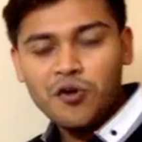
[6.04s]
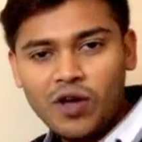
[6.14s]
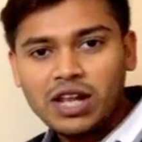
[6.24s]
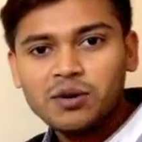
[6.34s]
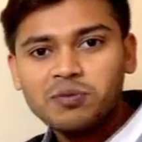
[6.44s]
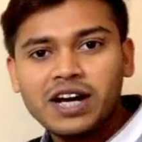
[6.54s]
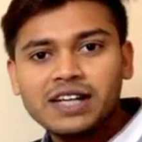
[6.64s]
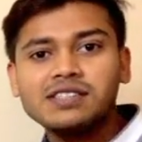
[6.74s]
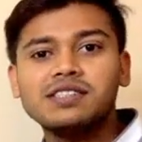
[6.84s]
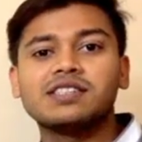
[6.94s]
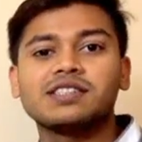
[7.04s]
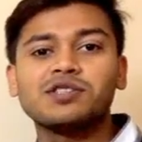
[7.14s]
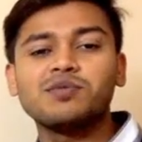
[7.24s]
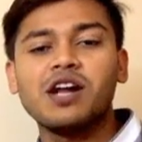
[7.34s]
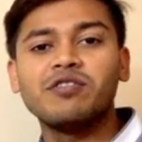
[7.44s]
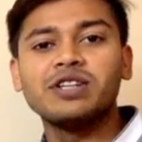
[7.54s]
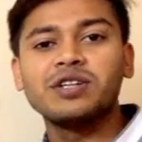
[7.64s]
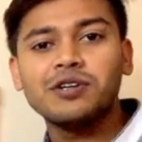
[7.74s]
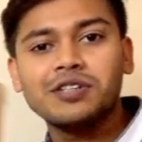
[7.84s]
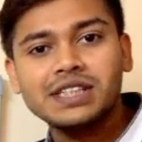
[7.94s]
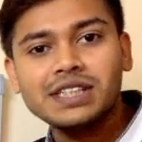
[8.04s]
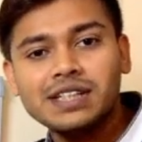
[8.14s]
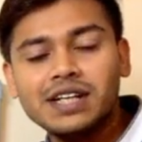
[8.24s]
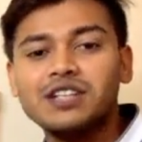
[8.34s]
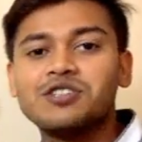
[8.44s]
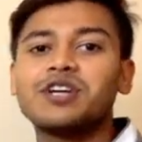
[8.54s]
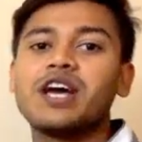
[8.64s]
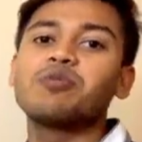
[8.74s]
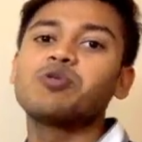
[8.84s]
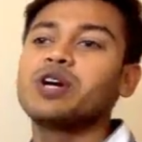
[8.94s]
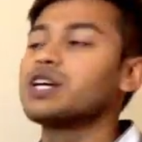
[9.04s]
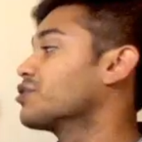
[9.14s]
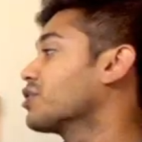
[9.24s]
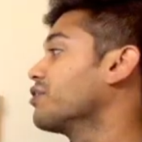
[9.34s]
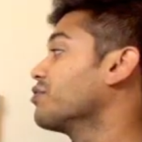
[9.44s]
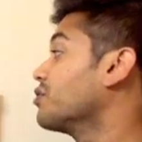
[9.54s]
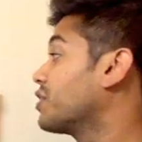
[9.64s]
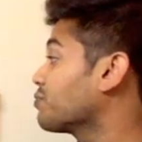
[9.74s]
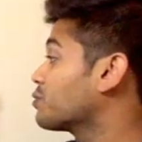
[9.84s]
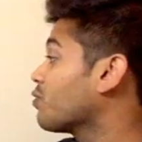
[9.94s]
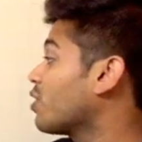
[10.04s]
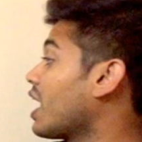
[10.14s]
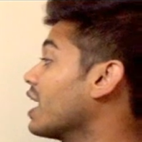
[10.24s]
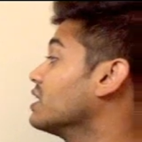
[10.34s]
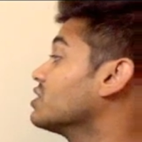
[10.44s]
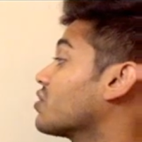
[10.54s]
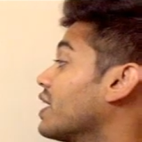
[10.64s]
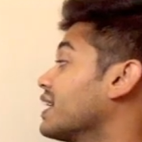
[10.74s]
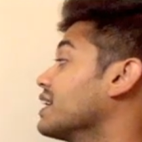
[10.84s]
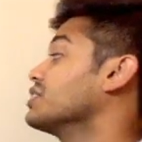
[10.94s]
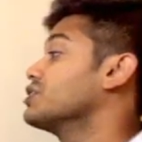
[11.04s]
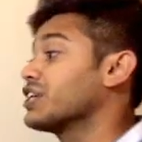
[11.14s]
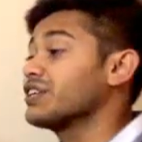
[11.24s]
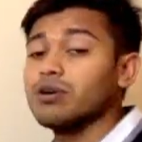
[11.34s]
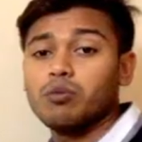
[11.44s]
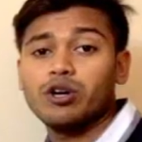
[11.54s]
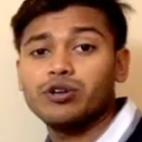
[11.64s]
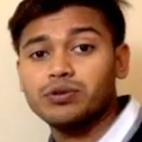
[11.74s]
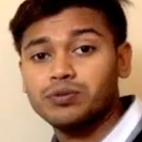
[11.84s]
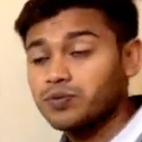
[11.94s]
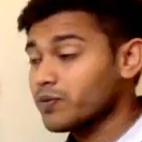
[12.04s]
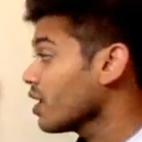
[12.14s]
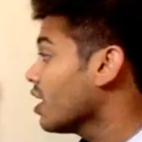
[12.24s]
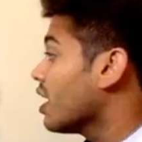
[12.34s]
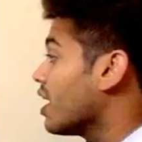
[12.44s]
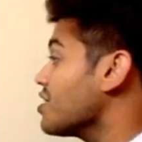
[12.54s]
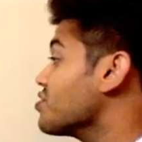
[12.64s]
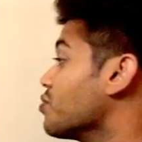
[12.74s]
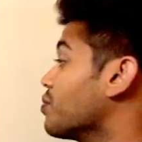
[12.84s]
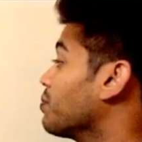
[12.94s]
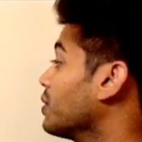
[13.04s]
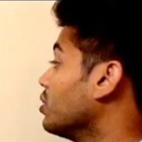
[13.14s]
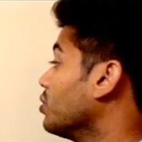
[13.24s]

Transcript: Welcome guys, this is Manvendra Kaushik and today I am going to give you tips for IELTS Writing General Module. As you people